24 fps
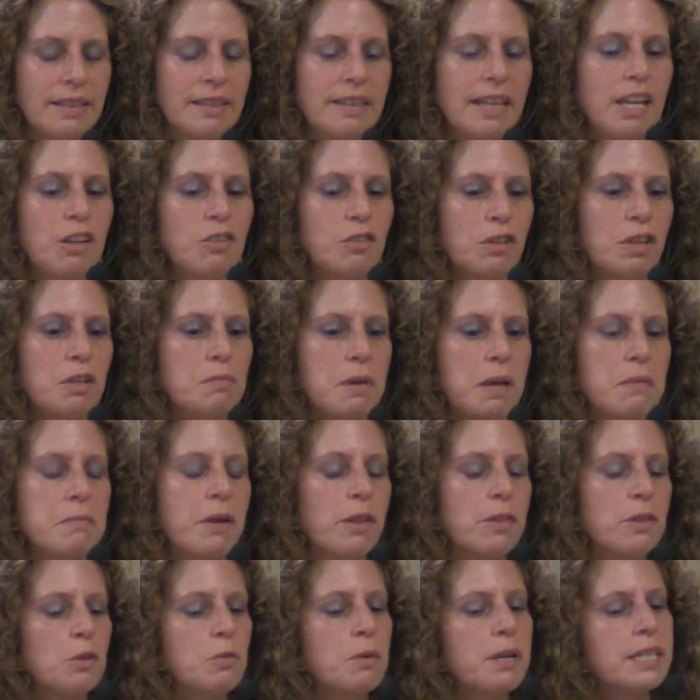Thankfully, my
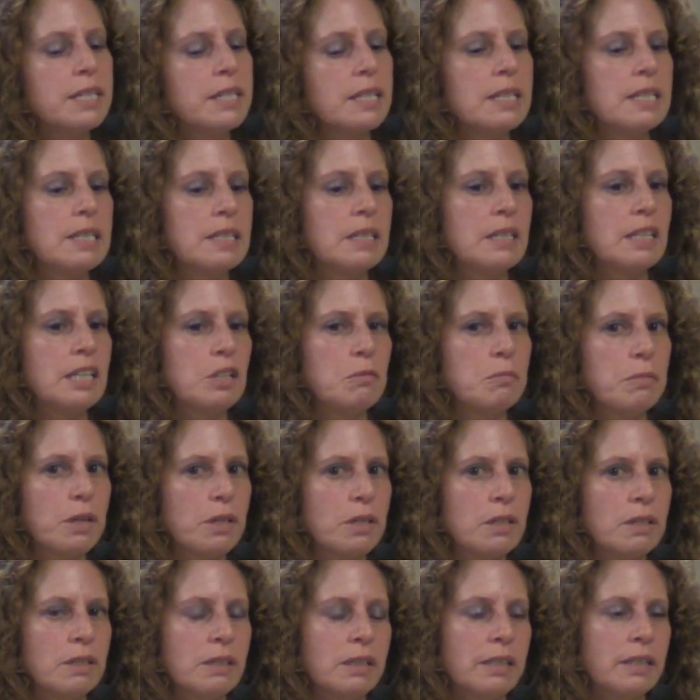mother went to sleep
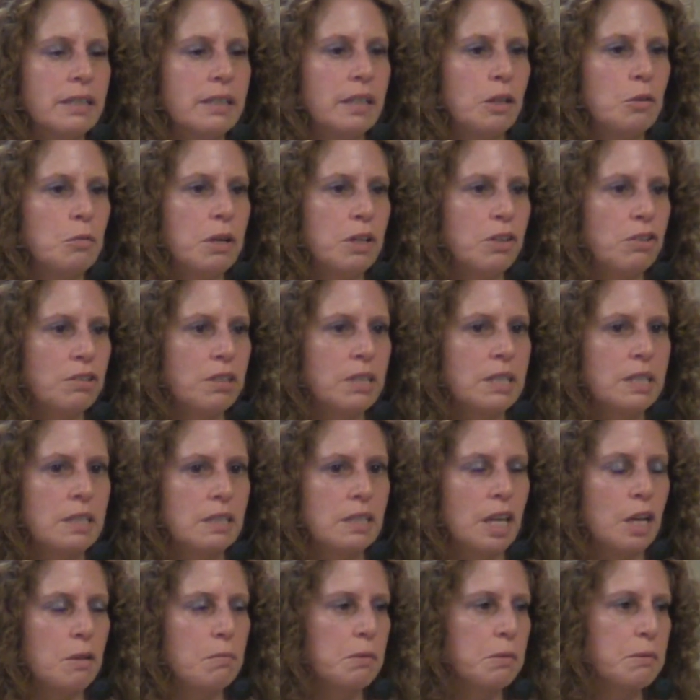early, and when she
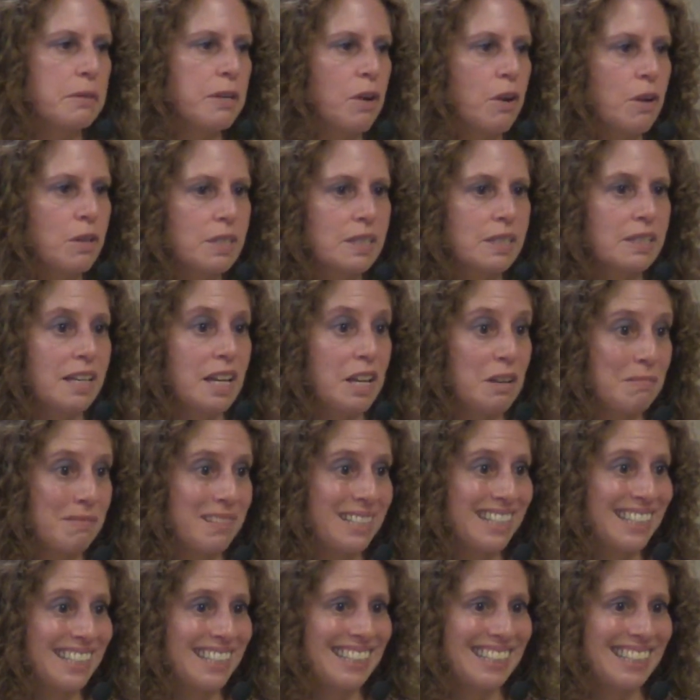slept, we all slept.